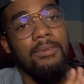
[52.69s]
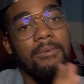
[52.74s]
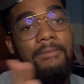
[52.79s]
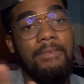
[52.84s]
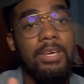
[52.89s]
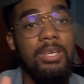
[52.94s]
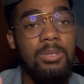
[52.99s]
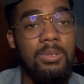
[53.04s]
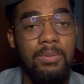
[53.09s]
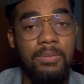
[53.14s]
the
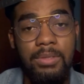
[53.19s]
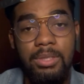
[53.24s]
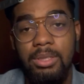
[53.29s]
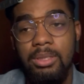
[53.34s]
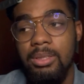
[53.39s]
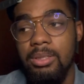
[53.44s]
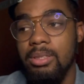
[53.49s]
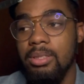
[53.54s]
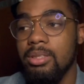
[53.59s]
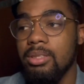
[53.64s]
face
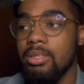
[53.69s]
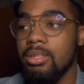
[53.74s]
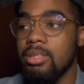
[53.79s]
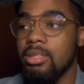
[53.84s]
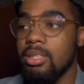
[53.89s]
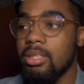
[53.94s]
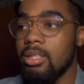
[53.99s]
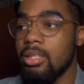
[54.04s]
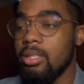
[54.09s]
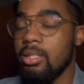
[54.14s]
reveal
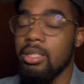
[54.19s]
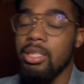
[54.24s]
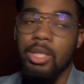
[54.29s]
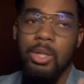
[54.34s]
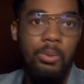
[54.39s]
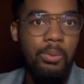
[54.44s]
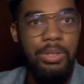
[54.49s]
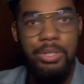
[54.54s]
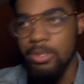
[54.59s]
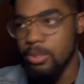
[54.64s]
or the
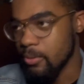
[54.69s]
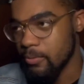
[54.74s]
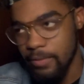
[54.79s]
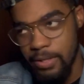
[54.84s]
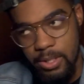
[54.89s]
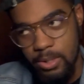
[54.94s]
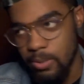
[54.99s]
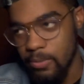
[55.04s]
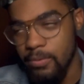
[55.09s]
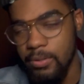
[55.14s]
original
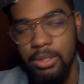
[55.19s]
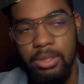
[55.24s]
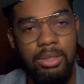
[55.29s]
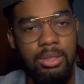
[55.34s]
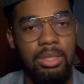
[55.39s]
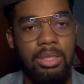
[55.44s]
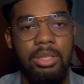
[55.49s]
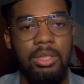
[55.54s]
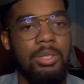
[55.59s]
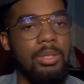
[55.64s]
face reveal
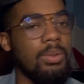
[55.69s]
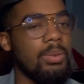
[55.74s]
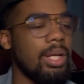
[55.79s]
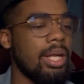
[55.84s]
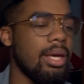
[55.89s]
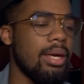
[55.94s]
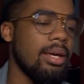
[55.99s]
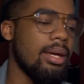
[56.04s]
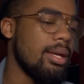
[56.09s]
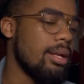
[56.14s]
and Q&A
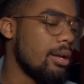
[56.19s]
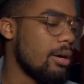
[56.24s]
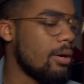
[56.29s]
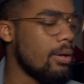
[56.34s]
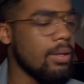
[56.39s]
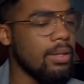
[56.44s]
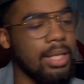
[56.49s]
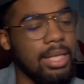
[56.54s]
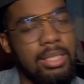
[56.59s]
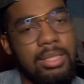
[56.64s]
and
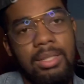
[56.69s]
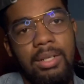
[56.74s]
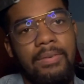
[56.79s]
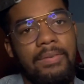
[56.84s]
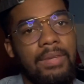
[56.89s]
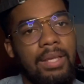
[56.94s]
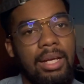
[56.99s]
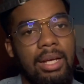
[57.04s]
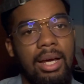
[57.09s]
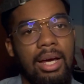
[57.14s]
all of that stuff
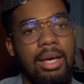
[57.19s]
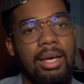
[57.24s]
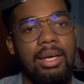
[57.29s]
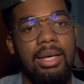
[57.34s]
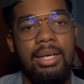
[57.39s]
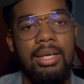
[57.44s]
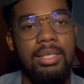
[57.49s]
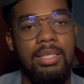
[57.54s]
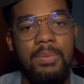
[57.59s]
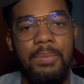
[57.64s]
that I
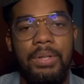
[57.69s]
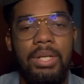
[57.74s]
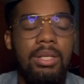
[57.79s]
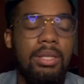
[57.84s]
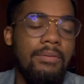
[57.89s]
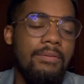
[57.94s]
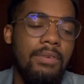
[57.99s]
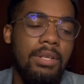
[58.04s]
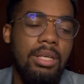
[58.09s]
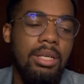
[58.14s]
explained in
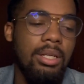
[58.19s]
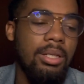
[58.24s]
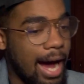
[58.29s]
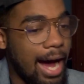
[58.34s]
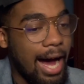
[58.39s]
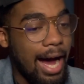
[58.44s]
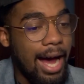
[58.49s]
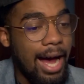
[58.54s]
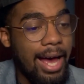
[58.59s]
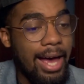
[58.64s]
the video.
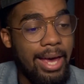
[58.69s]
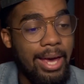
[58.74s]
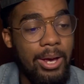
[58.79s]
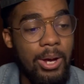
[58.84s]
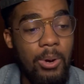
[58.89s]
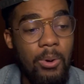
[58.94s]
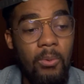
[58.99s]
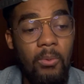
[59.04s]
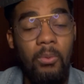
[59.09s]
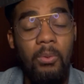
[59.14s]
I
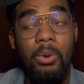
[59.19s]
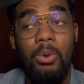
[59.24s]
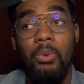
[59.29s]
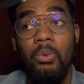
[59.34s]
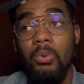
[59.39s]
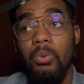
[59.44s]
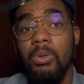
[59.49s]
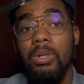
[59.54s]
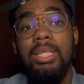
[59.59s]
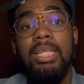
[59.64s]
would
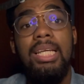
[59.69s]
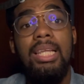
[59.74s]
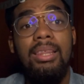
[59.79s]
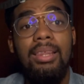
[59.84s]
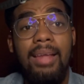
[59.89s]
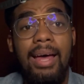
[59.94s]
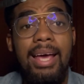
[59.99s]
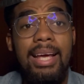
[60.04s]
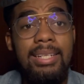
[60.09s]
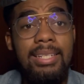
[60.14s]
really
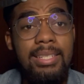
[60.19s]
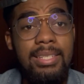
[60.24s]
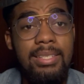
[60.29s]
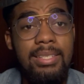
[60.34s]
like to